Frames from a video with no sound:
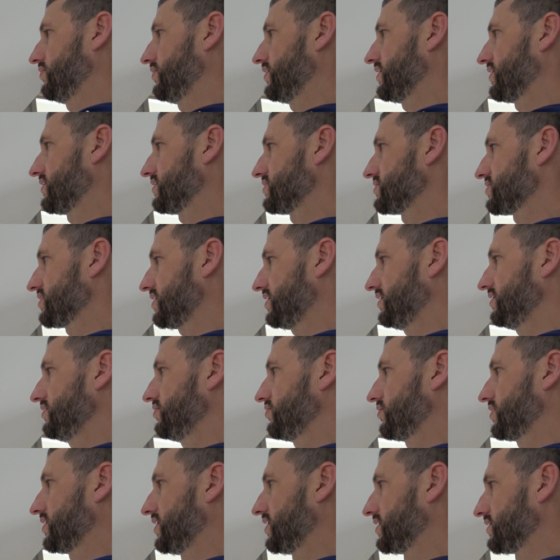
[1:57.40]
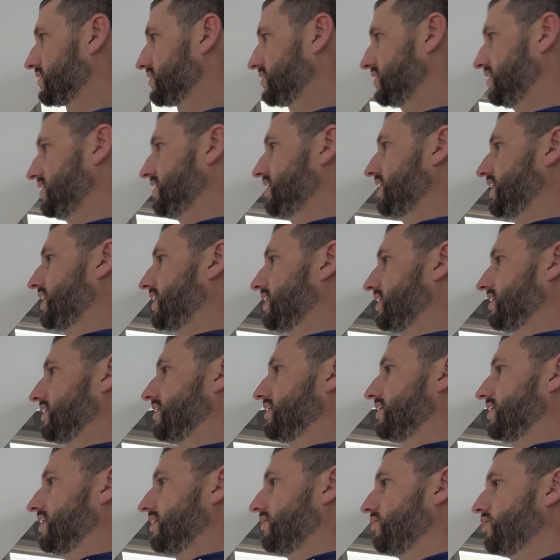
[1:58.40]
the other side, you can't see that.
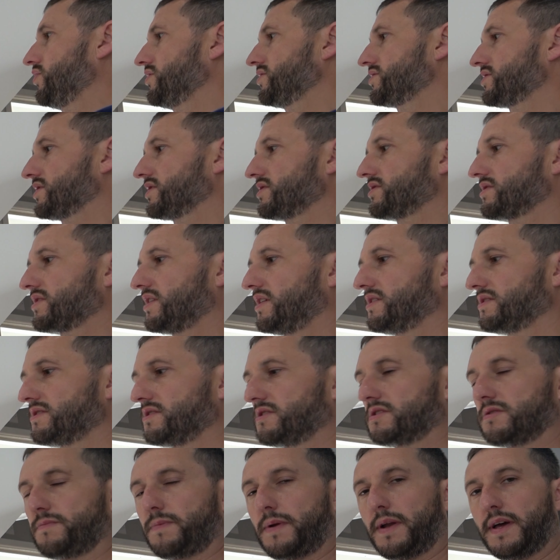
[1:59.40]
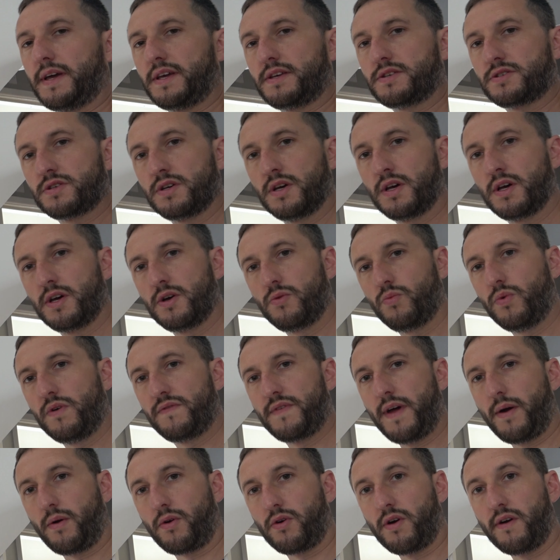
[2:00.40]
And once that's tight into place, we've
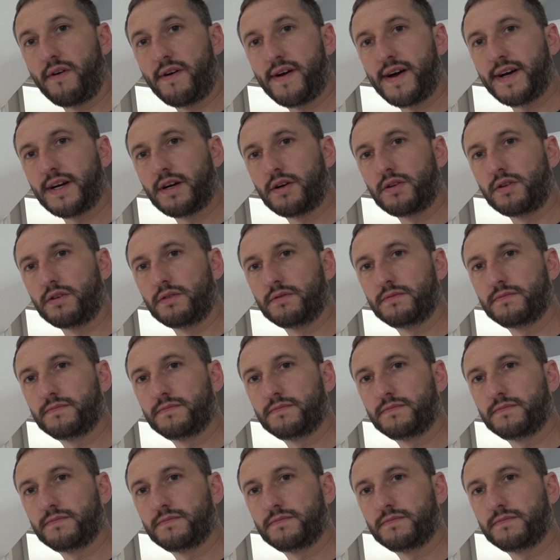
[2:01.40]
now got our angle.